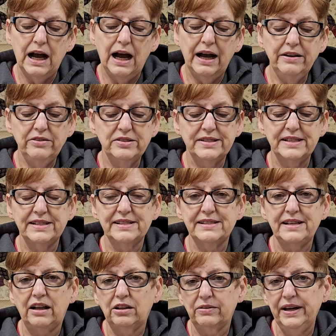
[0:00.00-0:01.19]
I use this
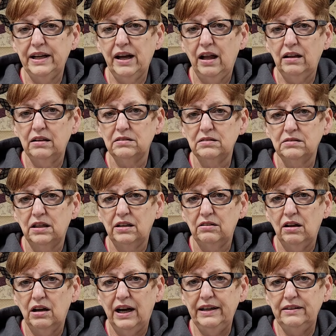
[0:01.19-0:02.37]
celery color a
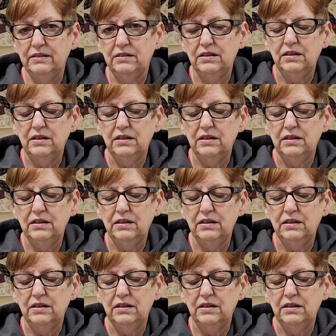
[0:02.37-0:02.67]
lot.